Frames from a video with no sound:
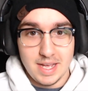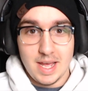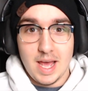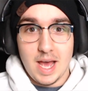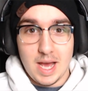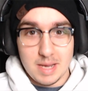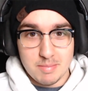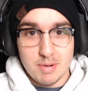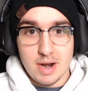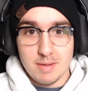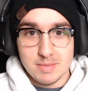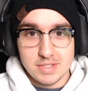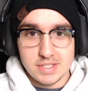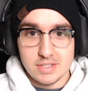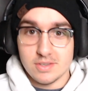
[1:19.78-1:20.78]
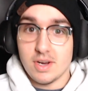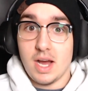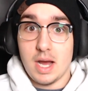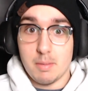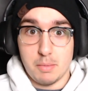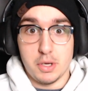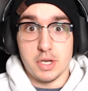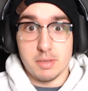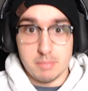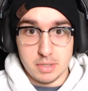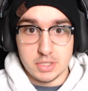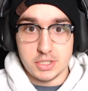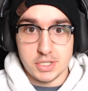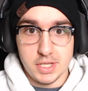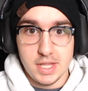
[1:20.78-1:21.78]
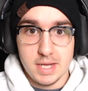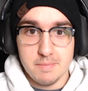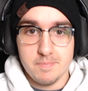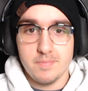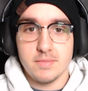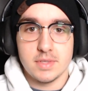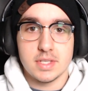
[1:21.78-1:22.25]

I promise you, I'm gonna butcher them.